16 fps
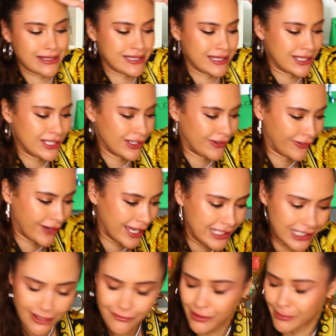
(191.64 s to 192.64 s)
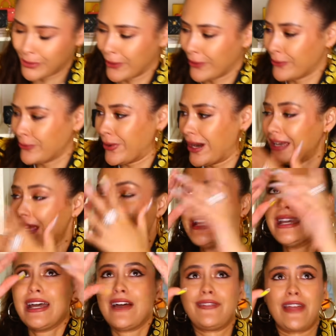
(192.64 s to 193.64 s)
certified lover boy, what?
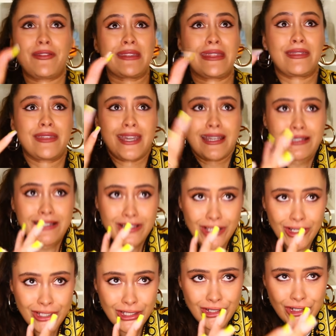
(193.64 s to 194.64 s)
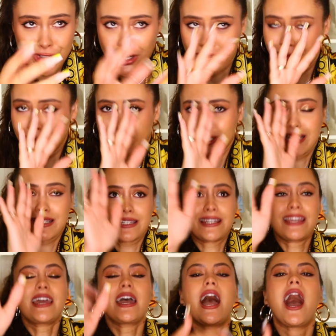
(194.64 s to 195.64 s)
And then the thing sodden shifted
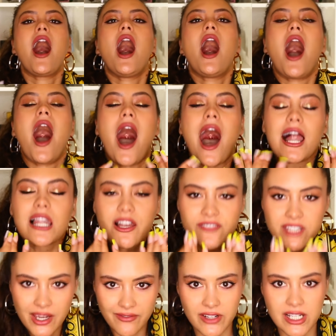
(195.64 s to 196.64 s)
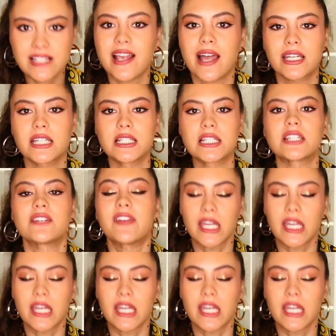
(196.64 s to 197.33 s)
and I loved every second of